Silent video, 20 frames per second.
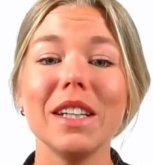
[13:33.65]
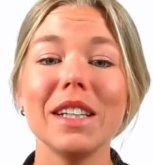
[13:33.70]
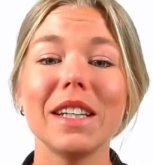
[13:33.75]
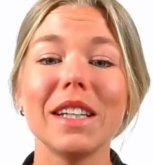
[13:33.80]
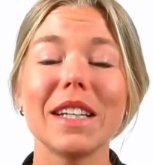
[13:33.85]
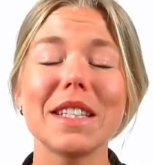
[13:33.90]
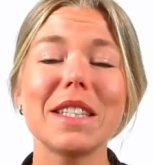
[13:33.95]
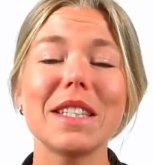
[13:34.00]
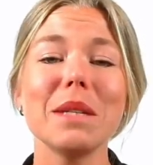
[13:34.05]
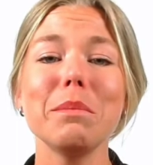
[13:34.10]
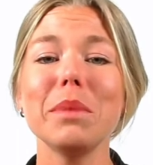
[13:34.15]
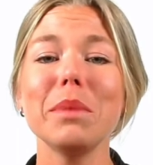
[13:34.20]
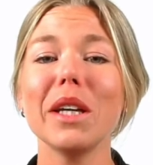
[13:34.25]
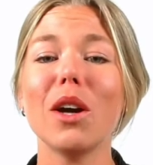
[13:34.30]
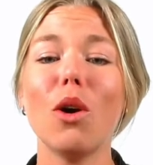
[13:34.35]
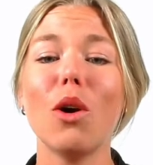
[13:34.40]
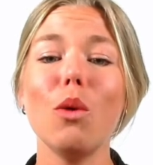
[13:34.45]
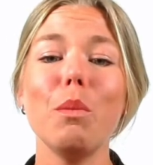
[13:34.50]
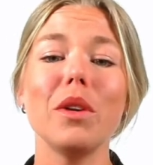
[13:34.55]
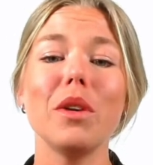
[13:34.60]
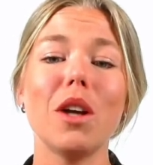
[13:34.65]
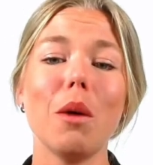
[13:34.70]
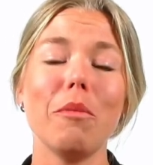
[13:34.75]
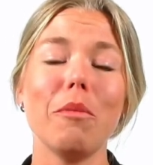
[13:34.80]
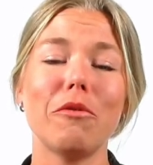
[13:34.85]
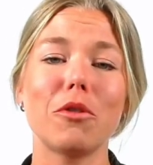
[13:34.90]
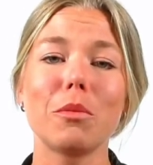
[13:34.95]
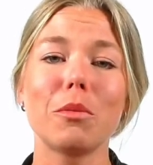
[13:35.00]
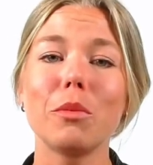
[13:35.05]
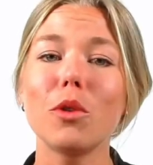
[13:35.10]
and simply open
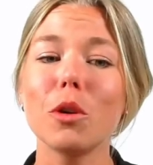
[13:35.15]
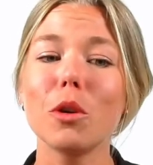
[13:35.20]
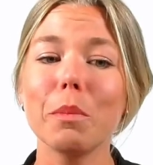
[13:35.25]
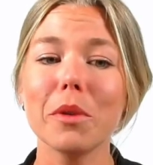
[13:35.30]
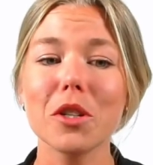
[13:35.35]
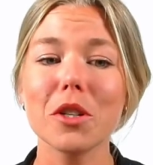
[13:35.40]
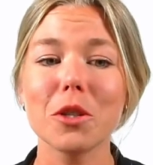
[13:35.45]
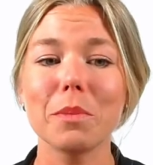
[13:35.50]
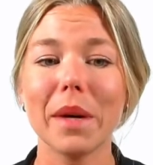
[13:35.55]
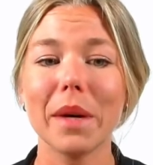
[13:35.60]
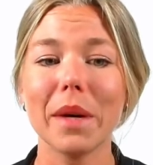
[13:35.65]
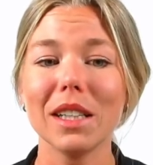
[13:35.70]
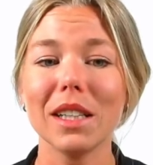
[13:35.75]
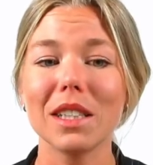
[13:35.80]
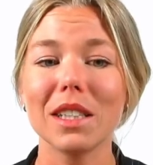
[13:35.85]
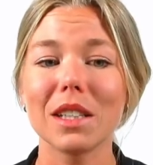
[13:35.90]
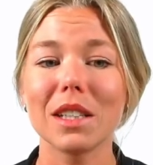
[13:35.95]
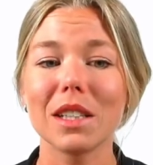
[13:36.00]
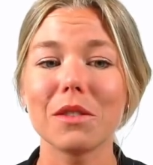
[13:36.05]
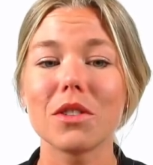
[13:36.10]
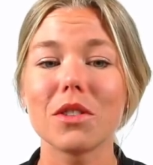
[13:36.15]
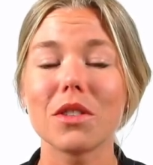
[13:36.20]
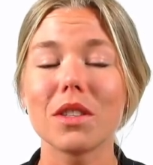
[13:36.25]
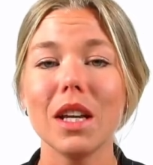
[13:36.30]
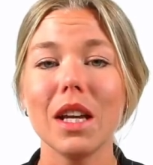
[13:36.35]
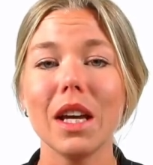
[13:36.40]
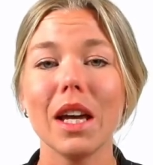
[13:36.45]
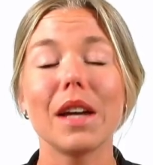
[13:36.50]
up for more perspectives,